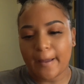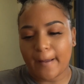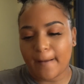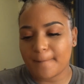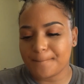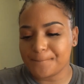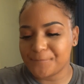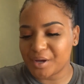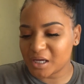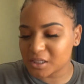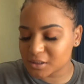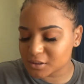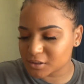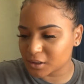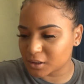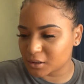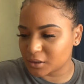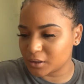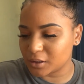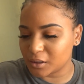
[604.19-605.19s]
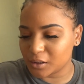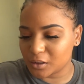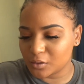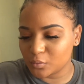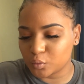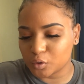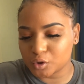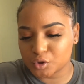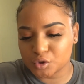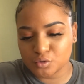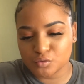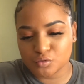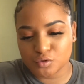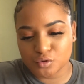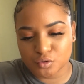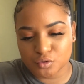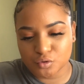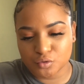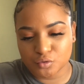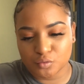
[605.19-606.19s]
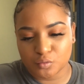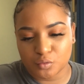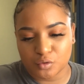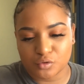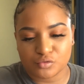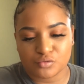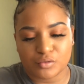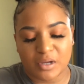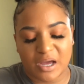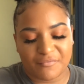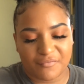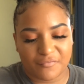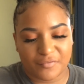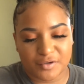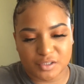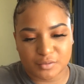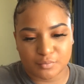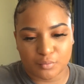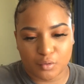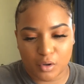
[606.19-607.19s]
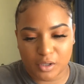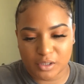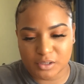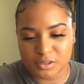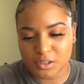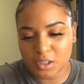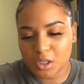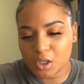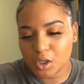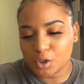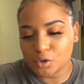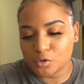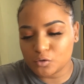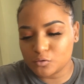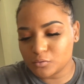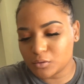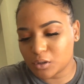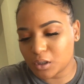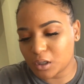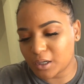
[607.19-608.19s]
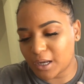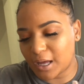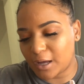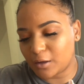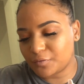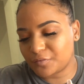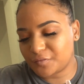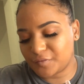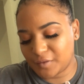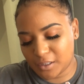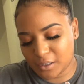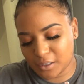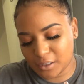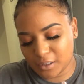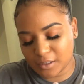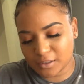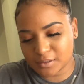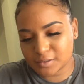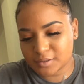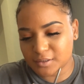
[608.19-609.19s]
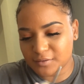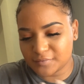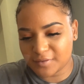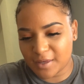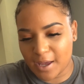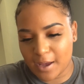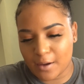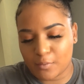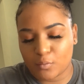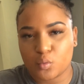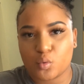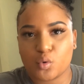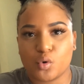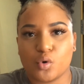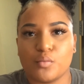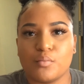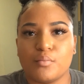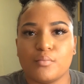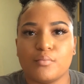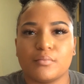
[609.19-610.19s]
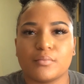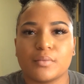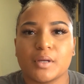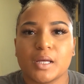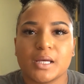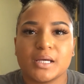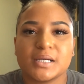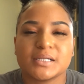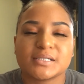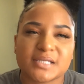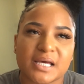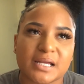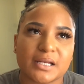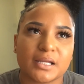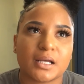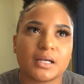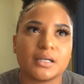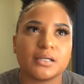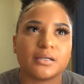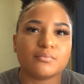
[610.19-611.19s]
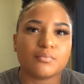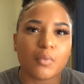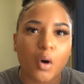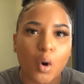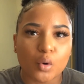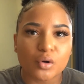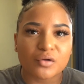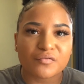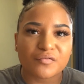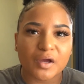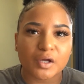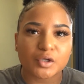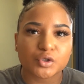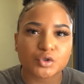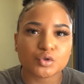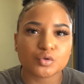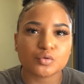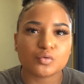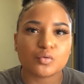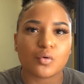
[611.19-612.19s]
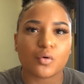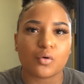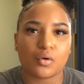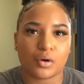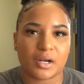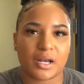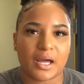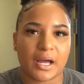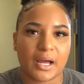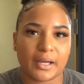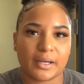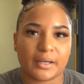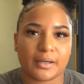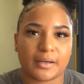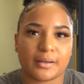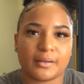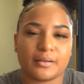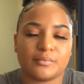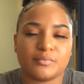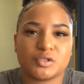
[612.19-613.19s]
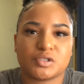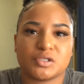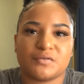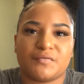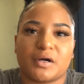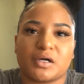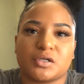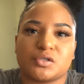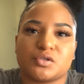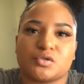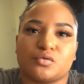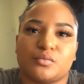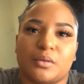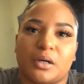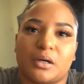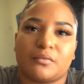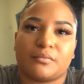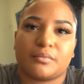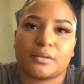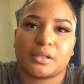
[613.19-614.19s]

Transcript: and basically what you do when you have a vision board is you cut out things that will technically motivate you, or like, let me see if I can zoom out,